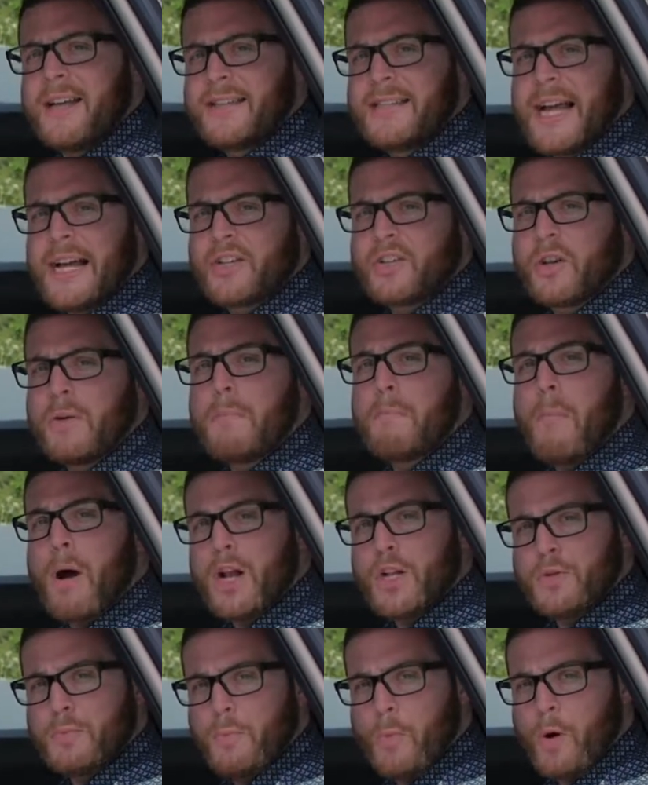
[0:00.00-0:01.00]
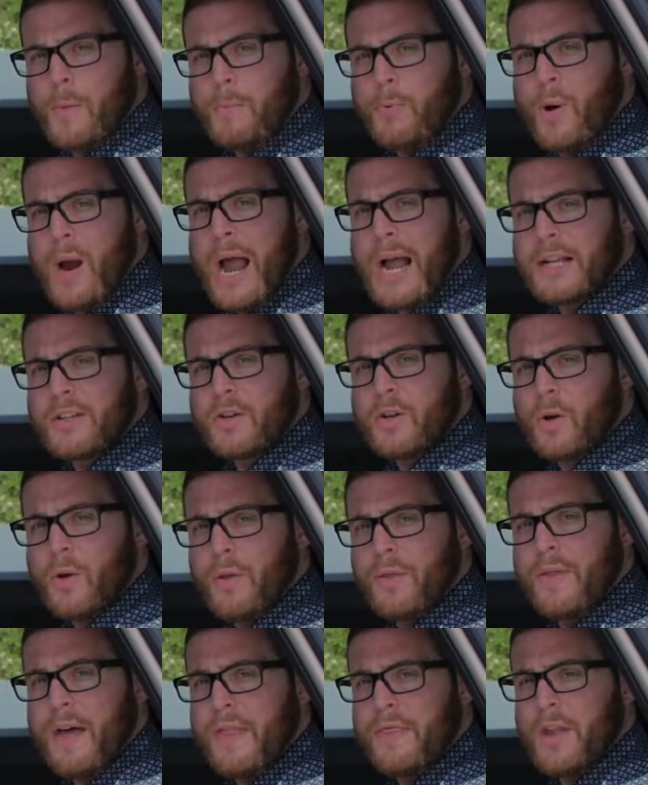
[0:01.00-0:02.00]
is actually much more
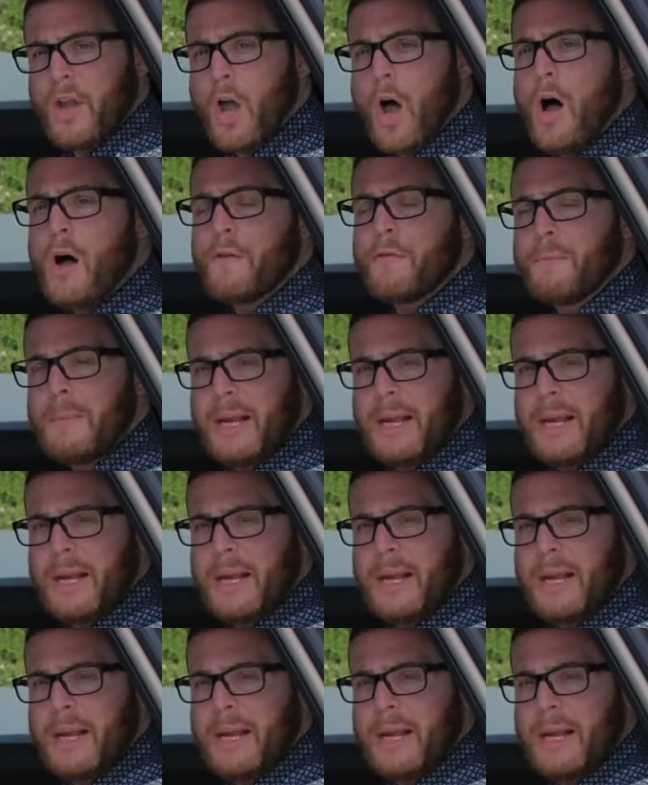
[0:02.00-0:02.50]
practical than the Golf,